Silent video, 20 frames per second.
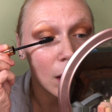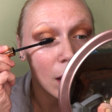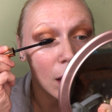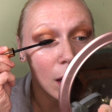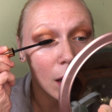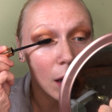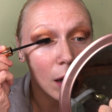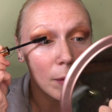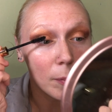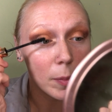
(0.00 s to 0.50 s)

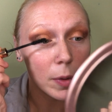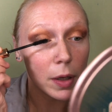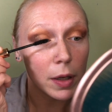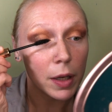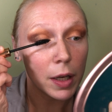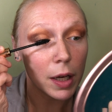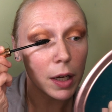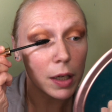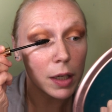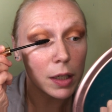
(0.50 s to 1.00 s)
I'm
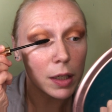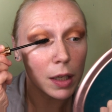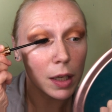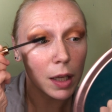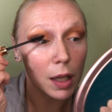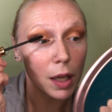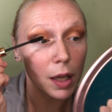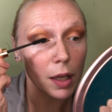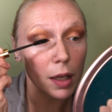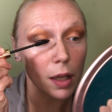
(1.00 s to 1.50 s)
not gonna
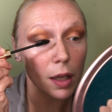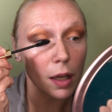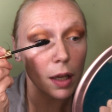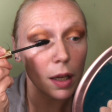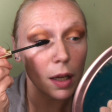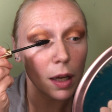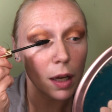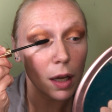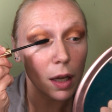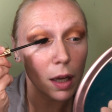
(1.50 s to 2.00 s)
lie,
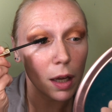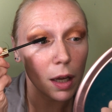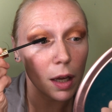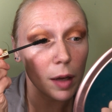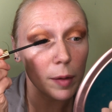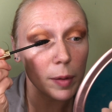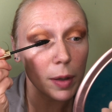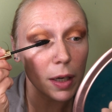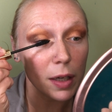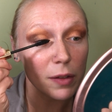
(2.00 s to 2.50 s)

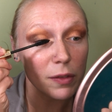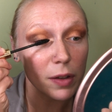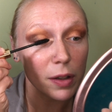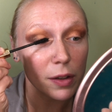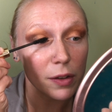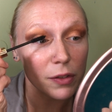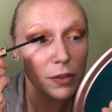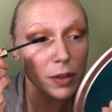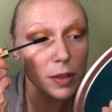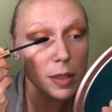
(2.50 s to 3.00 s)
I'm kind of on
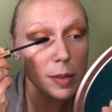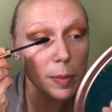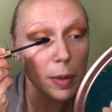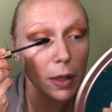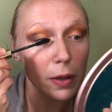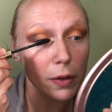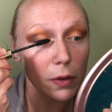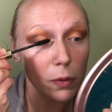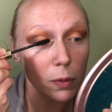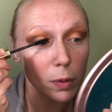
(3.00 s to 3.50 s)
the fence
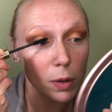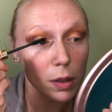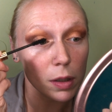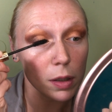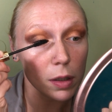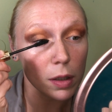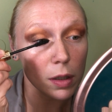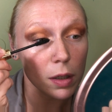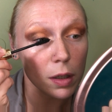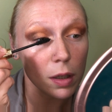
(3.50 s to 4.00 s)
about this one.
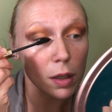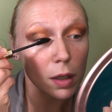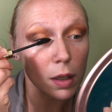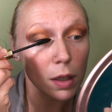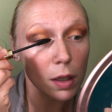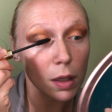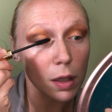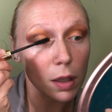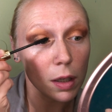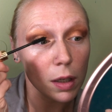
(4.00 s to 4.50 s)

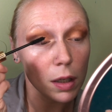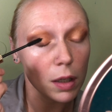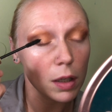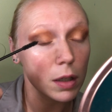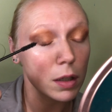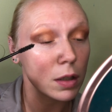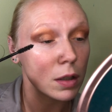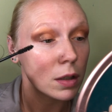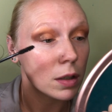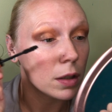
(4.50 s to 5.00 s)

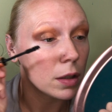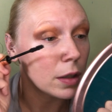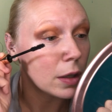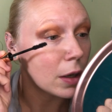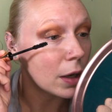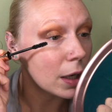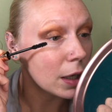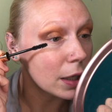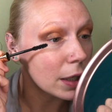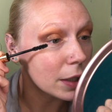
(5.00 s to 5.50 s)
Now,
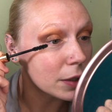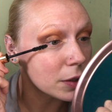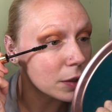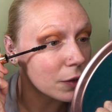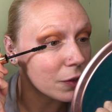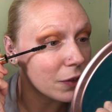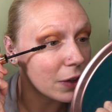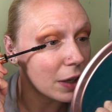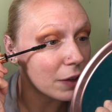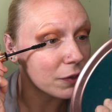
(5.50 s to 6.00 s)
I liked her
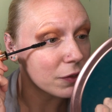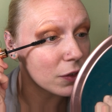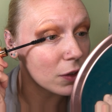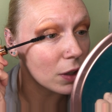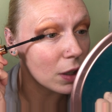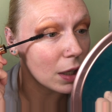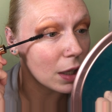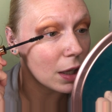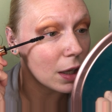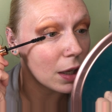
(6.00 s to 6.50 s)
Fat
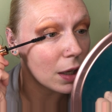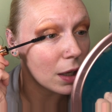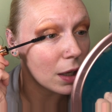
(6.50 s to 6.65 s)
Full,